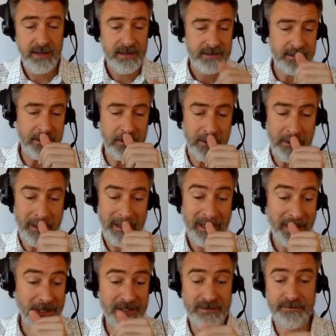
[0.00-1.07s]
So
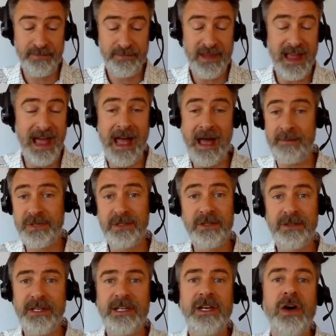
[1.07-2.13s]
there's
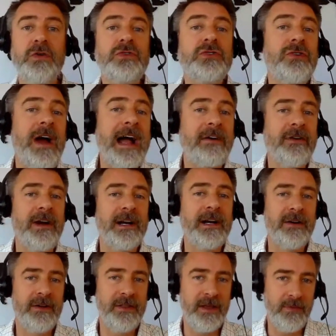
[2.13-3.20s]
absolutely no track
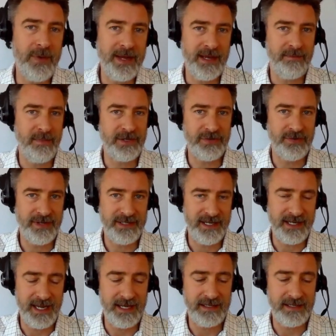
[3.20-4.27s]
record that we can measure this
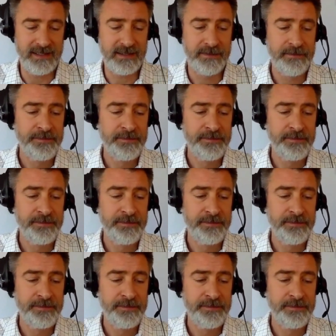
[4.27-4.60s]
against.